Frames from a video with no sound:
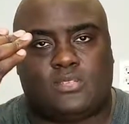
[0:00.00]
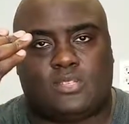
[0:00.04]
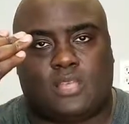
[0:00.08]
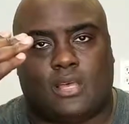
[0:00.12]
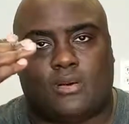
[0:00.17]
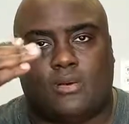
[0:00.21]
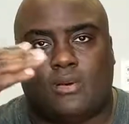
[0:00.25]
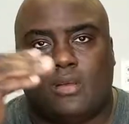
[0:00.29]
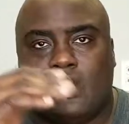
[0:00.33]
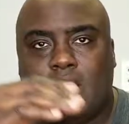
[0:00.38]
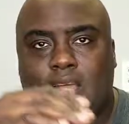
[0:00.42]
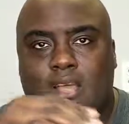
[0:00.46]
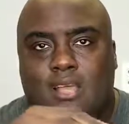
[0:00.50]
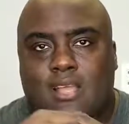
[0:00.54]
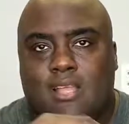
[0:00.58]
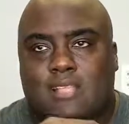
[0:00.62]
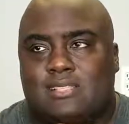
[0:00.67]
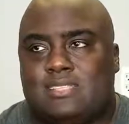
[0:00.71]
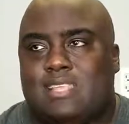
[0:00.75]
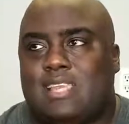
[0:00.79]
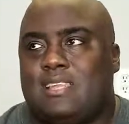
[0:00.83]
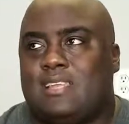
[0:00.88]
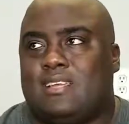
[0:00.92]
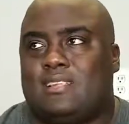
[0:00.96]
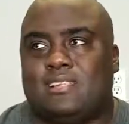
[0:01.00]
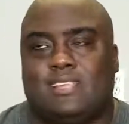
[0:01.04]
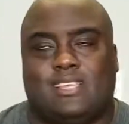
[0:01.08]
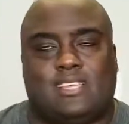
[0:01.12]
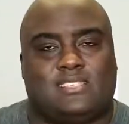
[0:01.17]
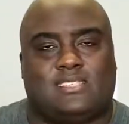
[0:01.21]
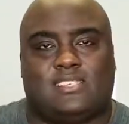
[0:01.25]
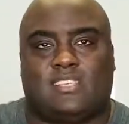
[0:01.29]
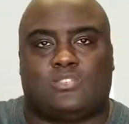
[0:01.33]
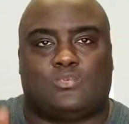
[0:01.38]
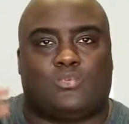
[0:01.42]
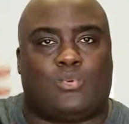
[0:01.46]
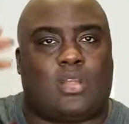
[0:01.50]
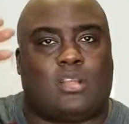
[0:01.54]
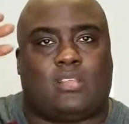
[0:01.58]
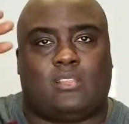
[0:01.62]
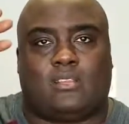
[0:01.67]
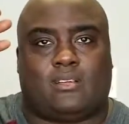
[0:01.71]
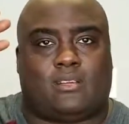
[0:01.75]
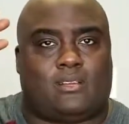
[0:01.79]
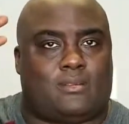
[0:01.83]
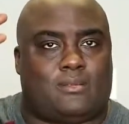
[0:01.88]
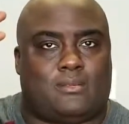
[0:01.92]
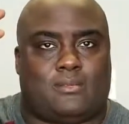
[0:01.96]
So technically, it's just
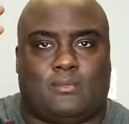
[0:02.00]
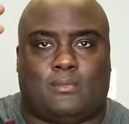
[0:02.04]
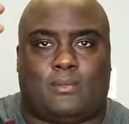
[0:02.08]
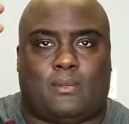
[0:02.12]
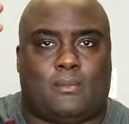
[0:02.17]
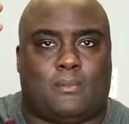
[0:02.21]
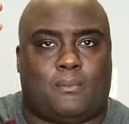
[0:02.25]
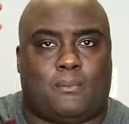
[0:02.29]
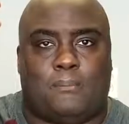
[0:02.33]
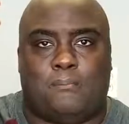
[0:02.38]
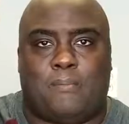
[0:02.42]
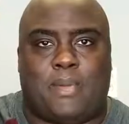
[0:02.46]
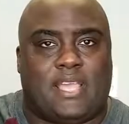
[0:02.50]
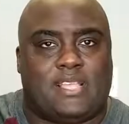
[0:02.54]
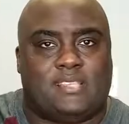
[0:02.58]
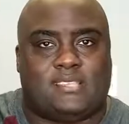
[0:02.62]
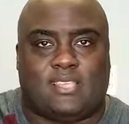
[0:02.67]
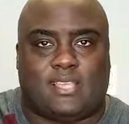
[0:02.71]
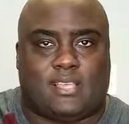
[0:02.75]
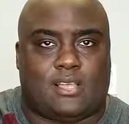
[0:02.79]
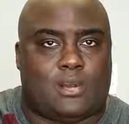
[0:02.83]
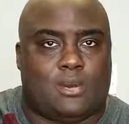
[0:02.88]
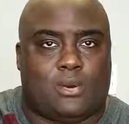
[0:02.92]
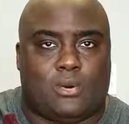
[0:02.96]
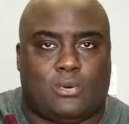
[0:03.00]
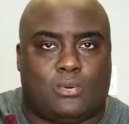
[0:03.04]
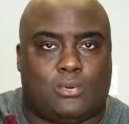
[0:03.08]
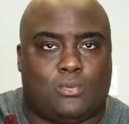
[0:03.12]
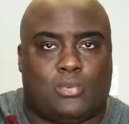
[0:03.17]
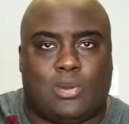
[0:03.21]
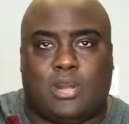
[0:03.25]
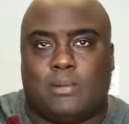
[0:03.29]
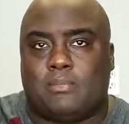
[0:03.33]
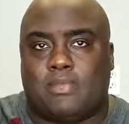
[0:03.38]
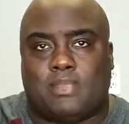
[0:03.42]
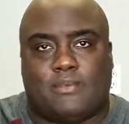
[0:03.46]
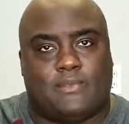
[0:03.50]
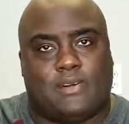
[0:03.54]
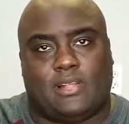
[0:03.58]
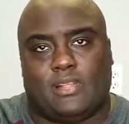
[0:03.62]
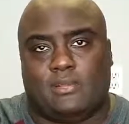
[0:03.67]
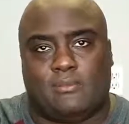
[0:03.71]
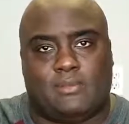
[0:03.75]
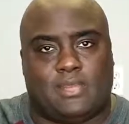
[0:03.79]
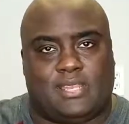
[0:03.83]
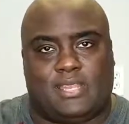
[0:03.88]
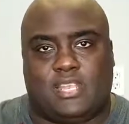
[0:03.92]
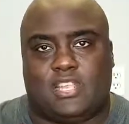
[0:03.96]
regular, basic old web
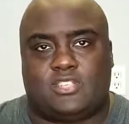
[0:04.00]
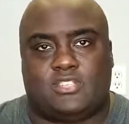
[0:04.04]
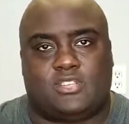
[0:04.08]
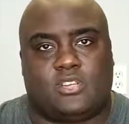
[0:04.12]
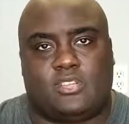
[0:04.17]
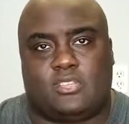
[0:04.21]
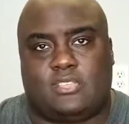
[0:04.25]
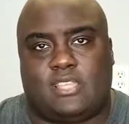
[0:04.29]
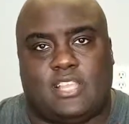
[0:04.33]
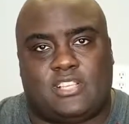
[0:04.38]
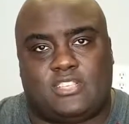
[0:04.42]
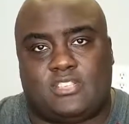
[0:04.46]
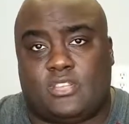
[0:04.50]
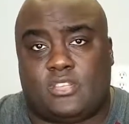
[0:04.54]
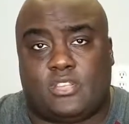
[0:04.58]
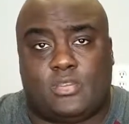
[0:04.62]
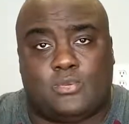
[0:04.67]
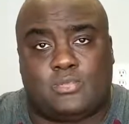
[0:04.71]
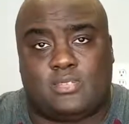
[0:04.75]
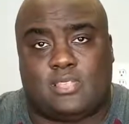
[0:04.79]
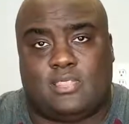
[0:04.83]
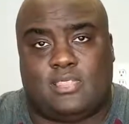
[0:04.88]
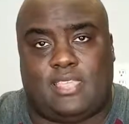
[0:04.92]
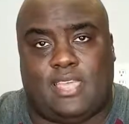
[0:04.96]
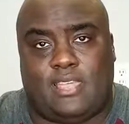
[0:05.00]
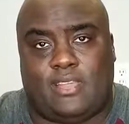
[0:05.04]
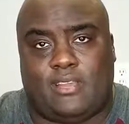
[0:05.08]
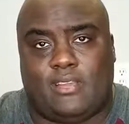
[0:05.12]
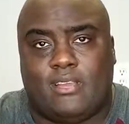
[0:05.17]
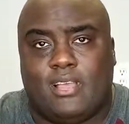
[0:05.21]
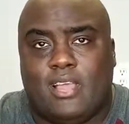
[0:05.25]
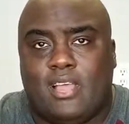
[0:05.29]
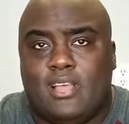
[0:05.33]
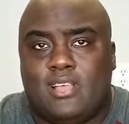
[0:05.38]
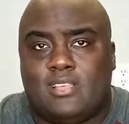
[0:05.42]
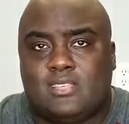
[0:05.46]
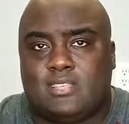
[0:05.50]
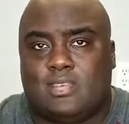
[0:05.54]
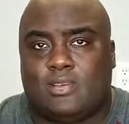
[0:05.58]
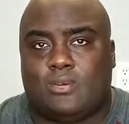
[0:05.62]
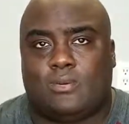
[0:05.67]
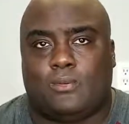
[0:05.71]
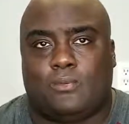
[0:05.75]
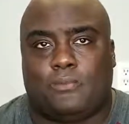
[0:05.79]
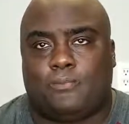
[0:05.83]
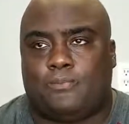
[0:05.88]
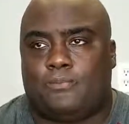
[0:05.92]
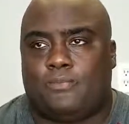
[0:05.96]
development that you're using there.
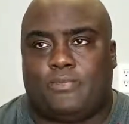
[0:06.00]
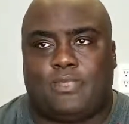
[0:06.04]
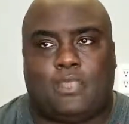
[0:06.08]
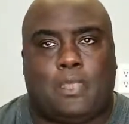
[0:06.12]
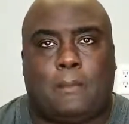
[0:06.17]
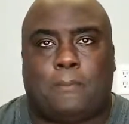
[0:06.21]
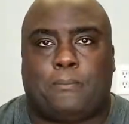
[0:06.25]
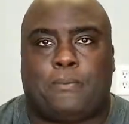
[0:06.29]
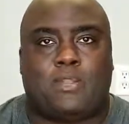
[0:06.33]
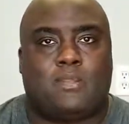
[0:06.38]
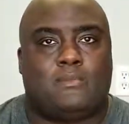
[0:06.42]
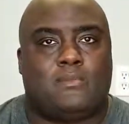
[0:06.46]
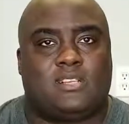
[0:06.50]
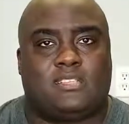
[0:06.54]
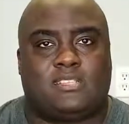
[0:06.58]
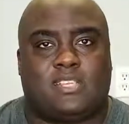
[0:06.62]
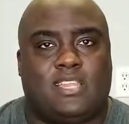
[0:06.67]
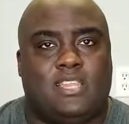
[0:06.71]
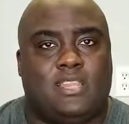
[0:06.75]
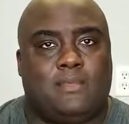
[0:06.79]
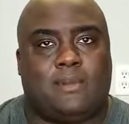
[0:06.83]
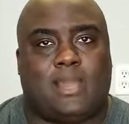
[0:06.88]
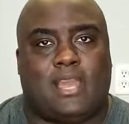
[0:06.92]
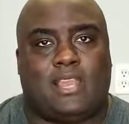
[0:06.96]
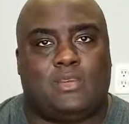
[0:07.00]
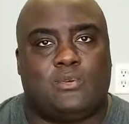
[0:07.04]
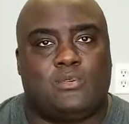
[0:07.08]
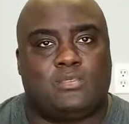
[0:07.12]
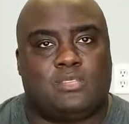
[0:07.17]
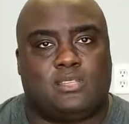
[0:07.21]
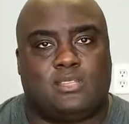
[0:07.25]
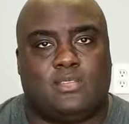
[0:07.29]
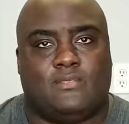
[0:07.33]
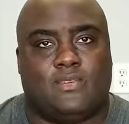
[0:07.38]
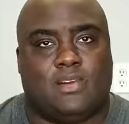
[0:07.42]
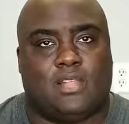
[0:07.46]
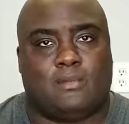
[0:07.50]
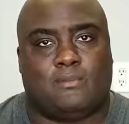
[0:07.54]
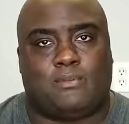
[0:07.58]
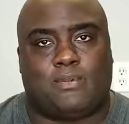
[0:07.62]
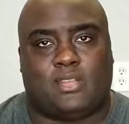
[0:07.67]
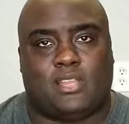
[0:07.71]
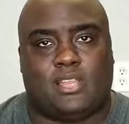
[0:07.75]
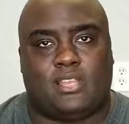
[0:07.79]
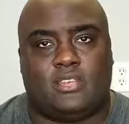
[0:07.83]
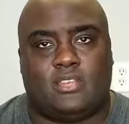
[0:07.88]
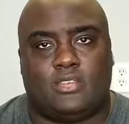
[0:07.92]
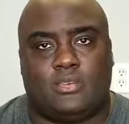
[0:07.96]
So pretty much anybody who's a developer
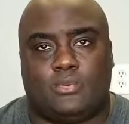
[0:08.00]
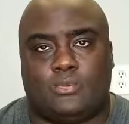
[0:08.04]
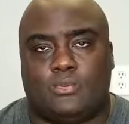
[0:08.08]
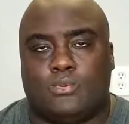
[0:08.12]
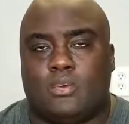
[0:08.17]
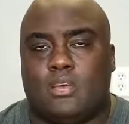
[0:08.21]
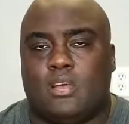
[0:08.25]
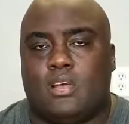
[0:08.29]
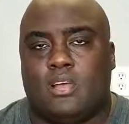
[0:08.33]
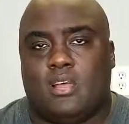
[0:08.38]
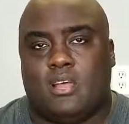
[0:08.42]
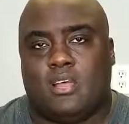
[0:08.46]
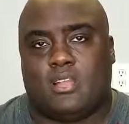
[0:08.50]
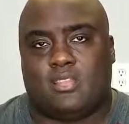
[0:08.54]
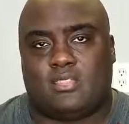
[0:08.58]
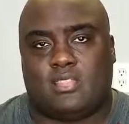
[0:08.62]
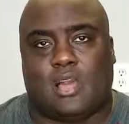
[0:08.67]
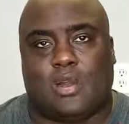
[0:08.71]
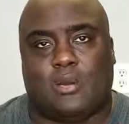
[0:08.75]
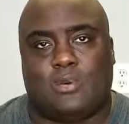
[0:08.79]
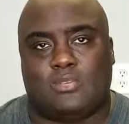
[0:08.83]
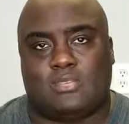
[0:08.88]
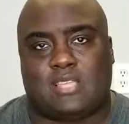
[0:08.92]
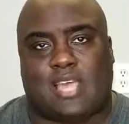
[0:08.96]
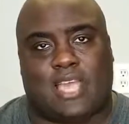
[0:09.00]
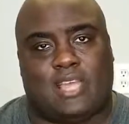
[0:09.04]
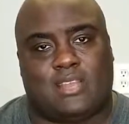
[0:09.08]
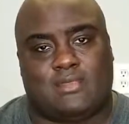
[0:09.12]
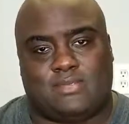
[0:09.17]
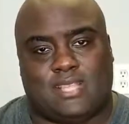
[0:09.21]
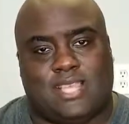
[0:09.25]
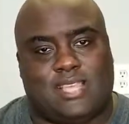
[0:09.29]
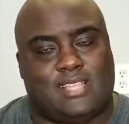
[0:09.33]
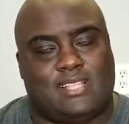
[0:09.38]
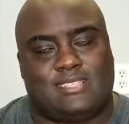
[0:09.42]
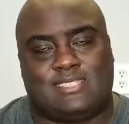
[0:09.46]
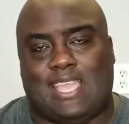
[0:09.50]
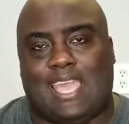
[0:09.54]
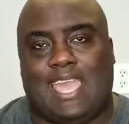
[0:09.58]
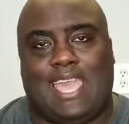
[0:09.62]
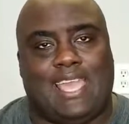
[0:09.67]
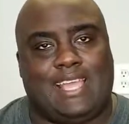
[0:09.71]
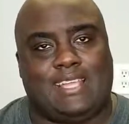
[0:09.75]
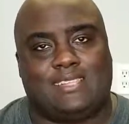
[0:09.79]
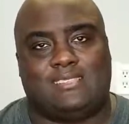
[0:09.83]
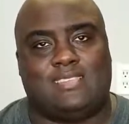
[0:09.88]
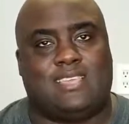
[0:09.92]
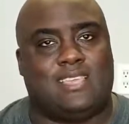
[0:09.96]
can do those items. They can
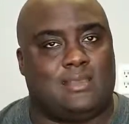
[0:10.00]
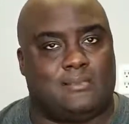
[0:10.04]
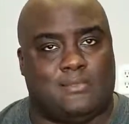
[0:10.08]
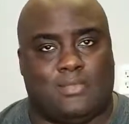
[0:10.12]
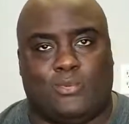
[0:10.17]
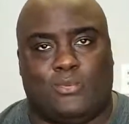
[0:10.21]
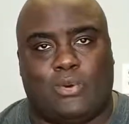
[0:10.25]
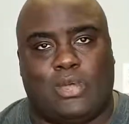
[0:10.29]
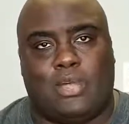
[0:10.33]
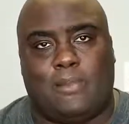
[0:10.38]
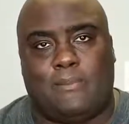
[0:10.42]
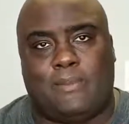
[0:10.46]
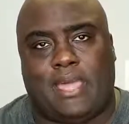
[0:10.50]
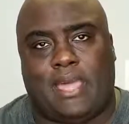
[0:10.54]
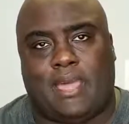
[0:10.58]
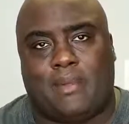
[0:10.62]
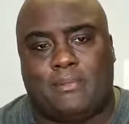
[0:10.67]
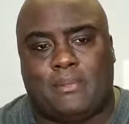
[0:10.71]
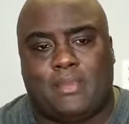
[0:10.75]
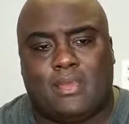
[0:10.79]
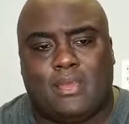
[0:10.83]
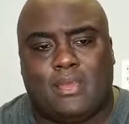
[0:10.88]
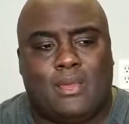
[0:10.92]
tag team the web app.